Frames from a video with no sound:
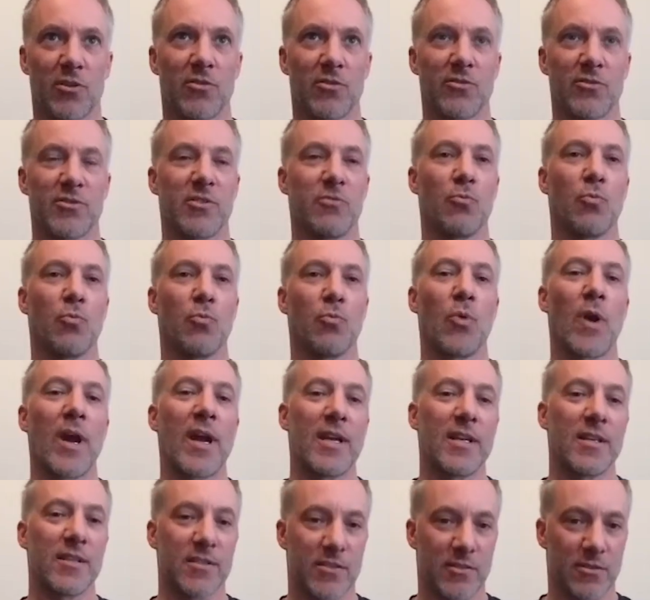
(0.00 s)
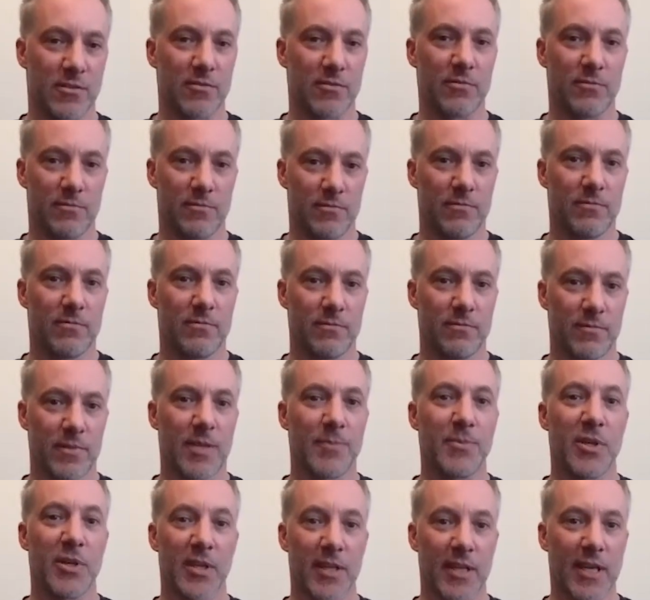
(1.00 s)
and ways to
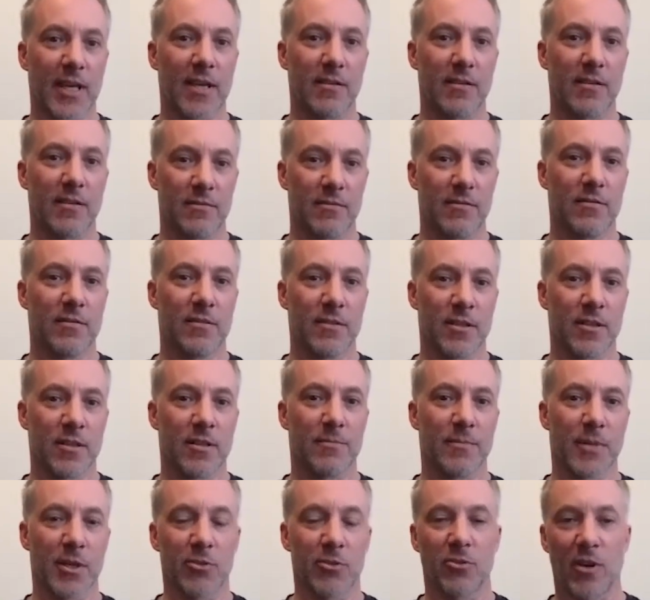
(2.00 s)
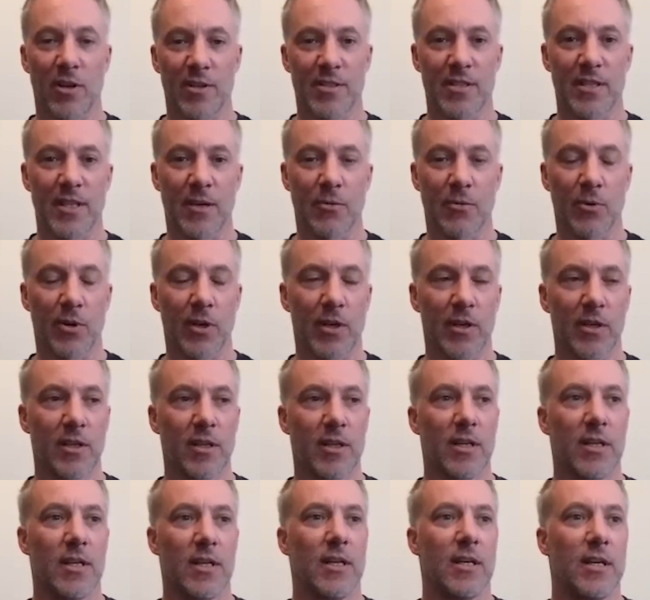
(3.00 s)
communicate across the network.
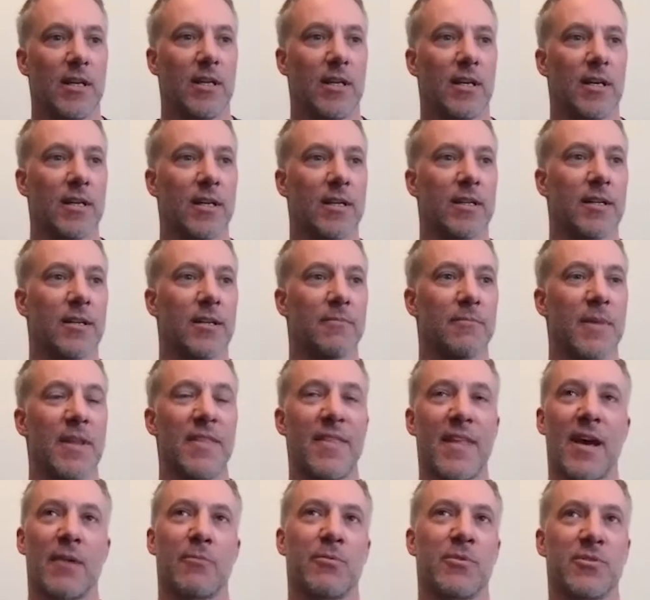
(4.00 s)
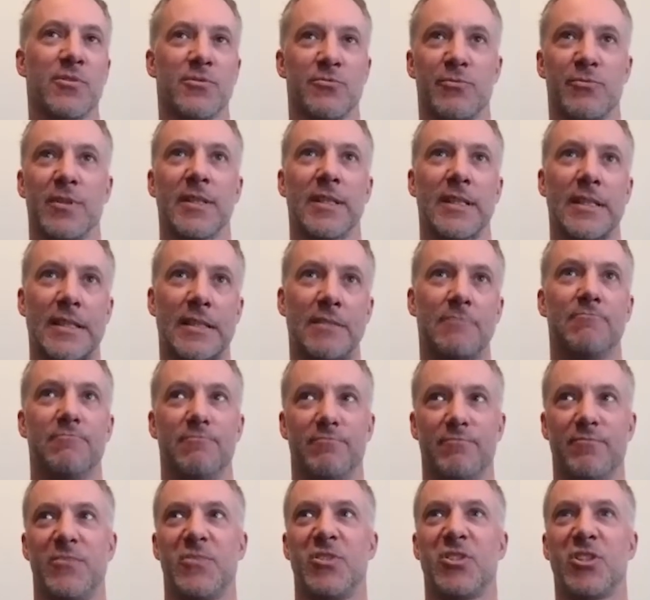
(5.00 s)
And that was really
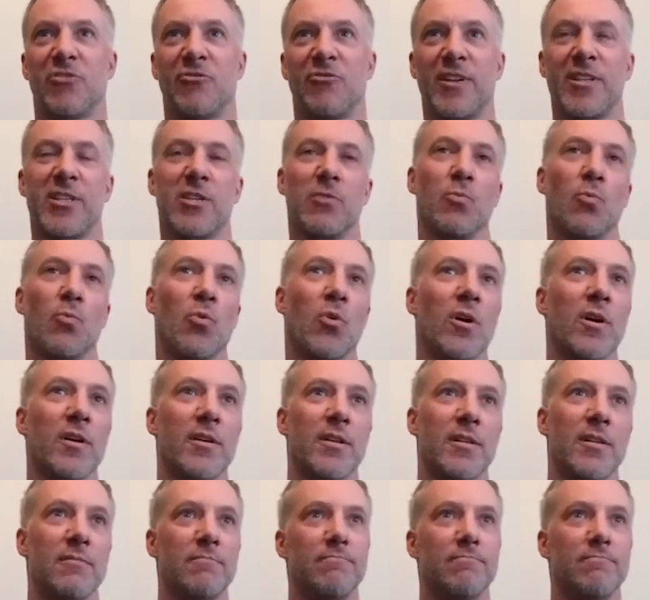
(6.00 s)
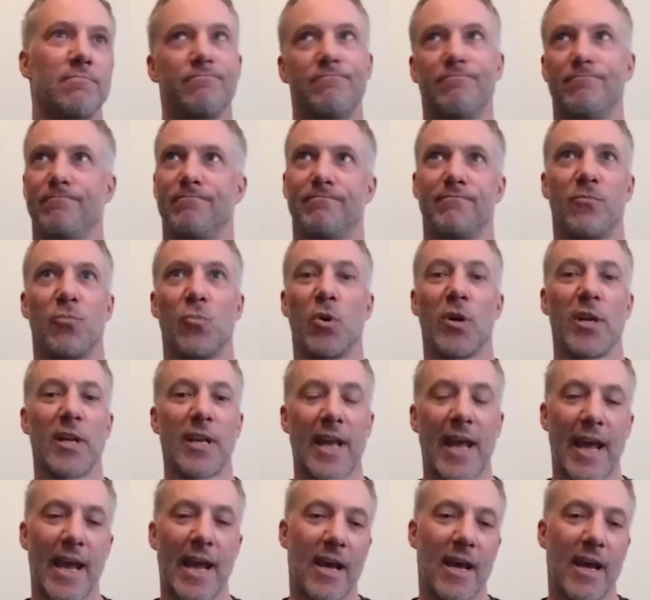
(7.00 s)
generation 1 and
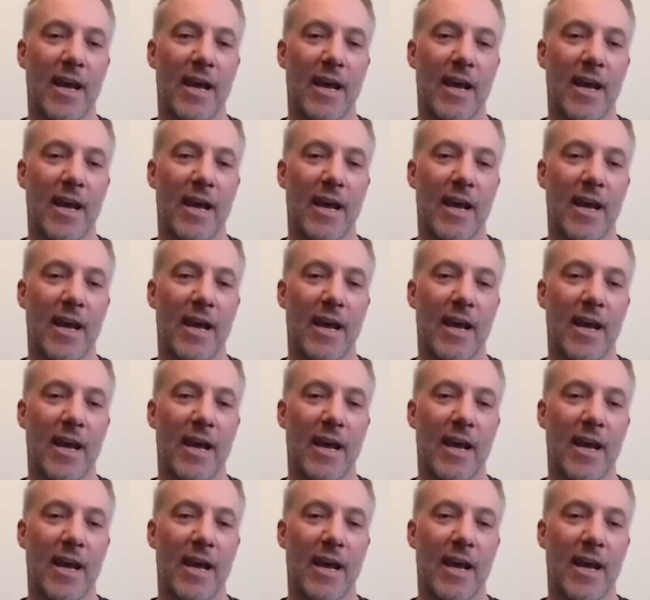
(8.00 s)
1.5.